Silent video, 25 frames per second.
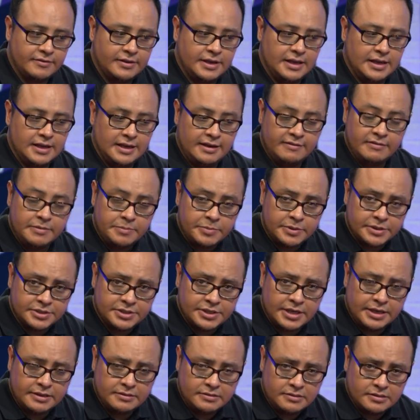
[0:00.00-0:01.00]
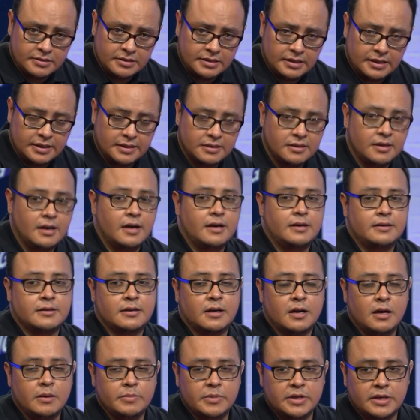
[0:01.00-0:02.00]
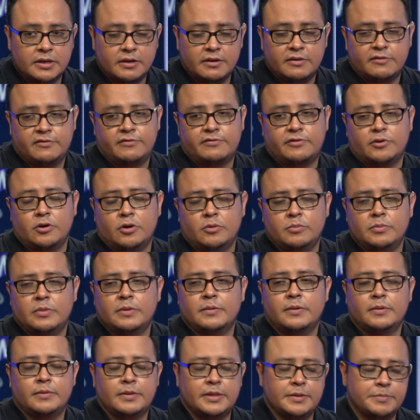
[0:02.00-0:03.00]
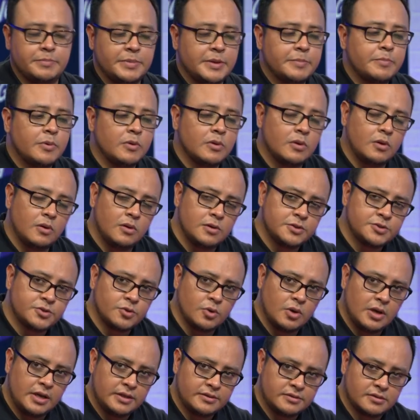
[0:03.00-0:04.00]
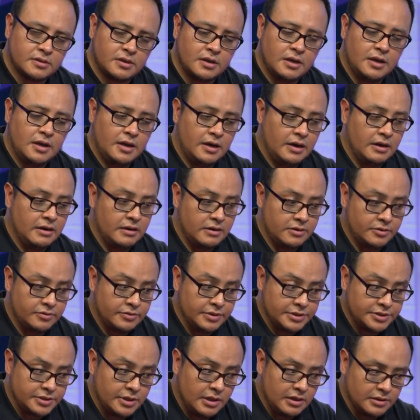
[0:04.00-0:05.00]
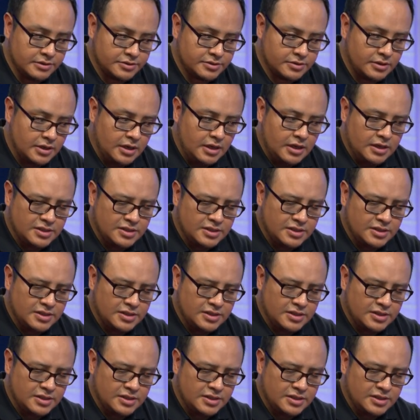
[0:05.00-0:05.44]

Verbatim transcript: eleven percent are coming from the people also ask uh, results.